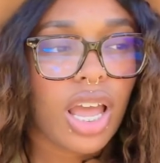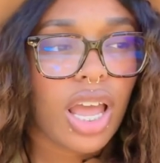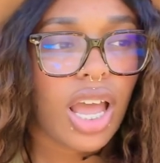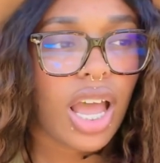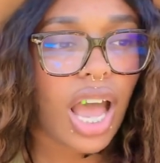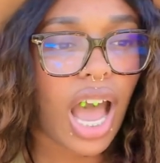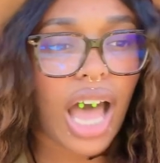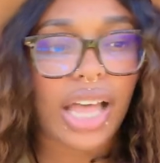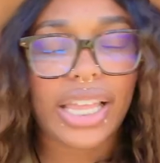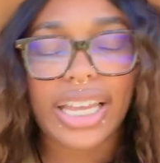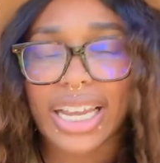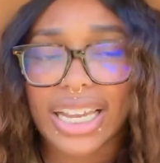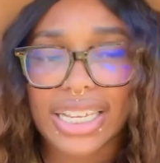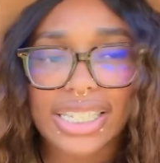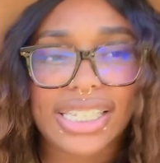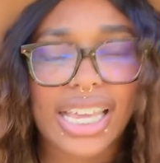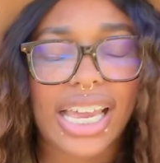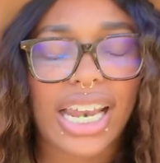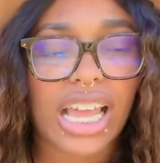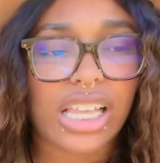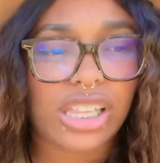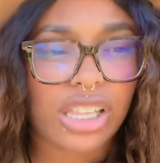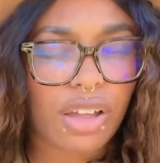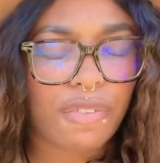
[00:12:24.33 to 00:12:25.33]
like I said, I
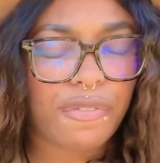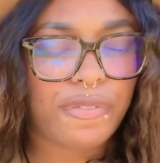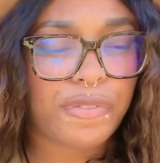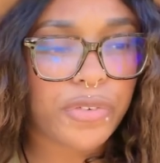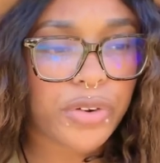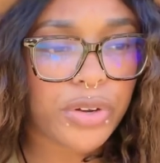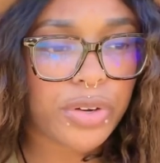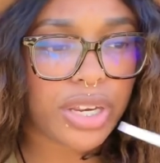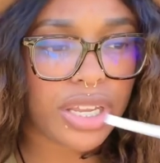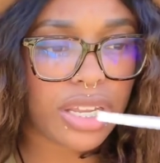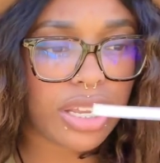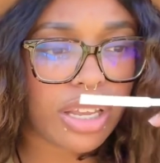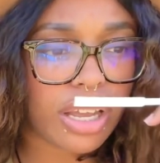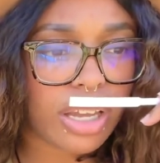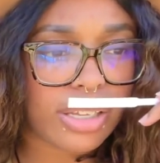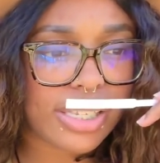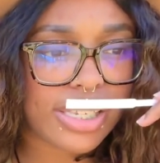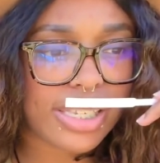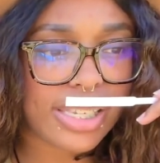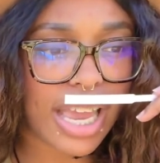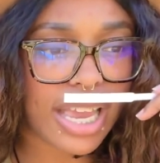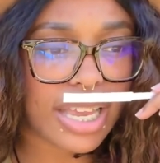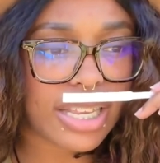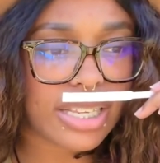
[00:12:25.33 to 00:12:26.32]
love fruity
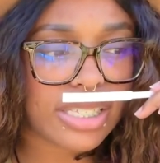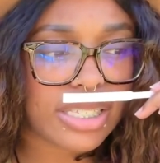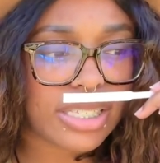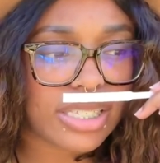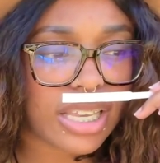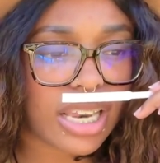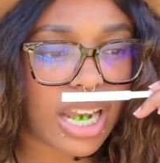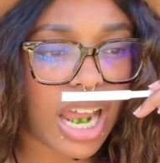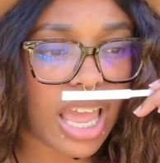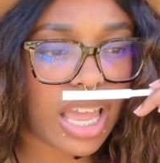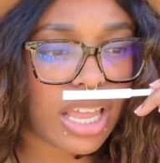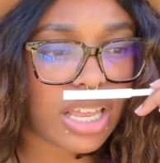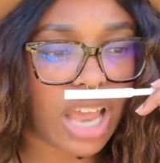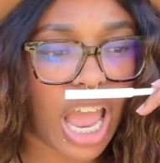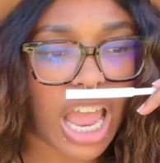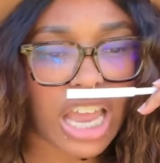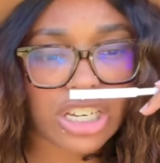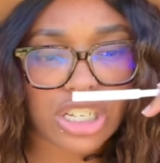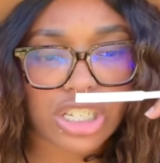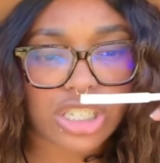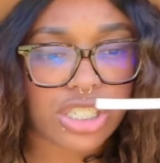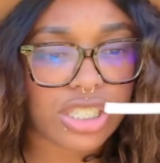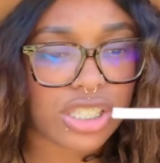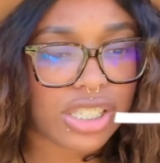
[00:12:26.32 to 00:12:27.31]
scents, and I
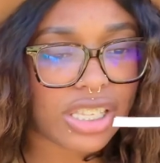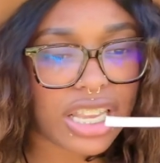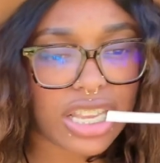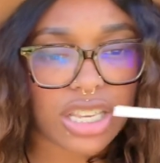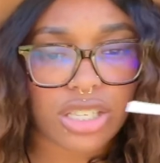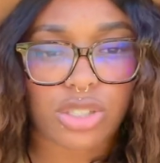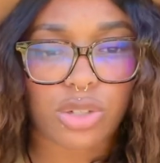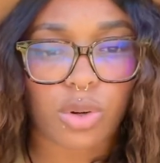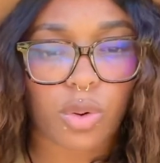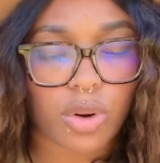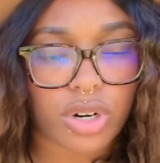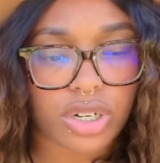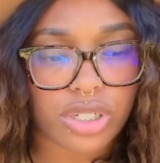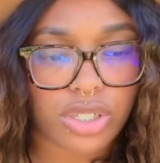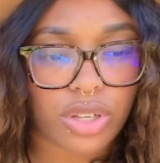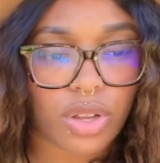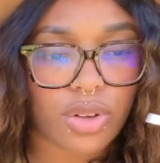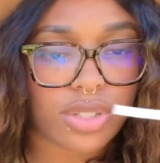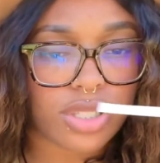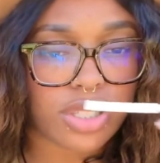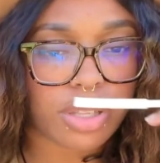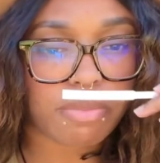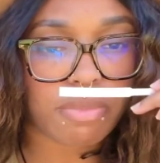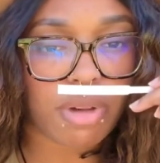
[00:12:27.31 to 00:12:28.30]
just lean towards those
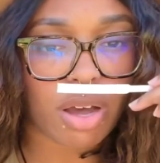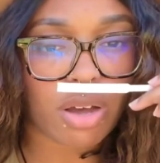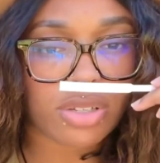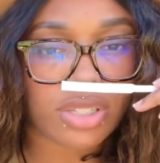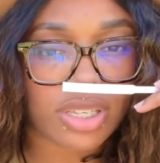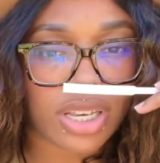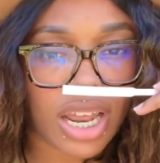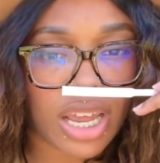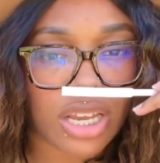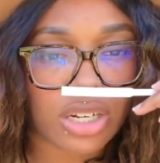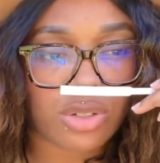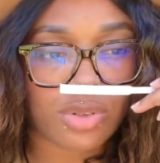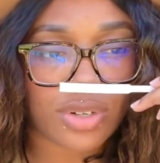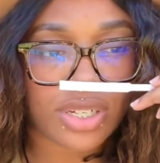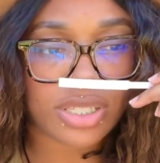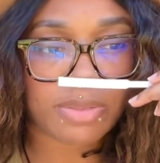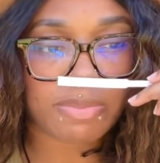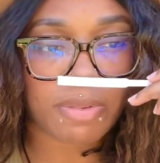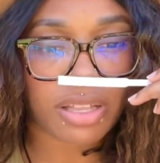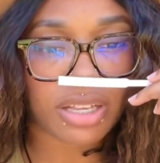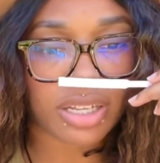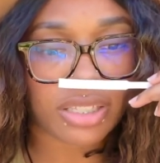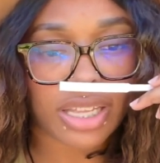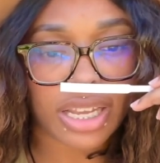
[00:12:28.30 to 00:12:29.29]
the most, and I enjoy
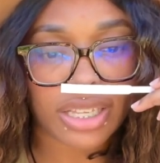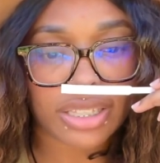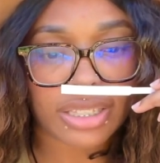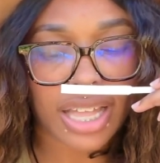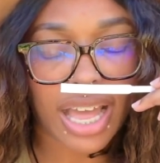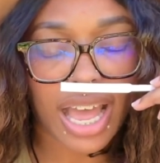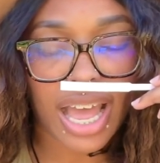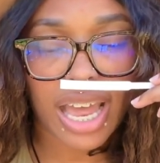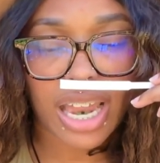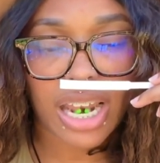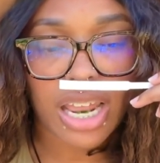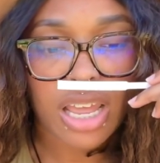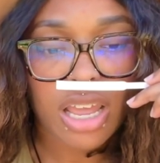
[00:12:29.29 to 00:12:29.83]
smelling like that.